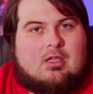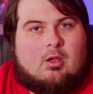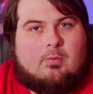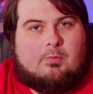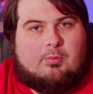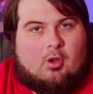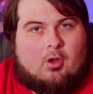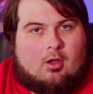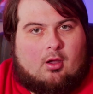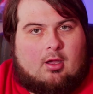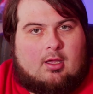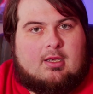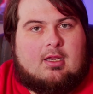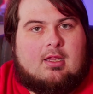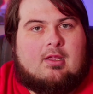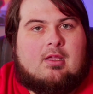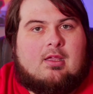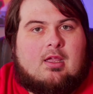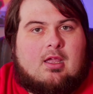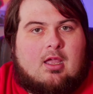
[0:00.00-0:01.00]
upon
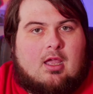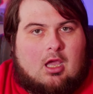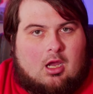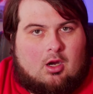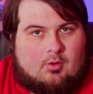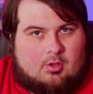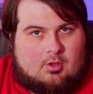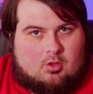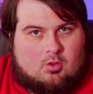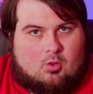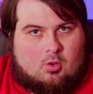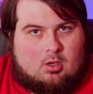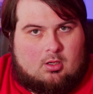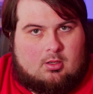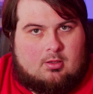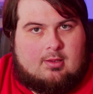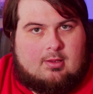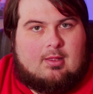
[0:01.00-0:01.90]
Aragorn.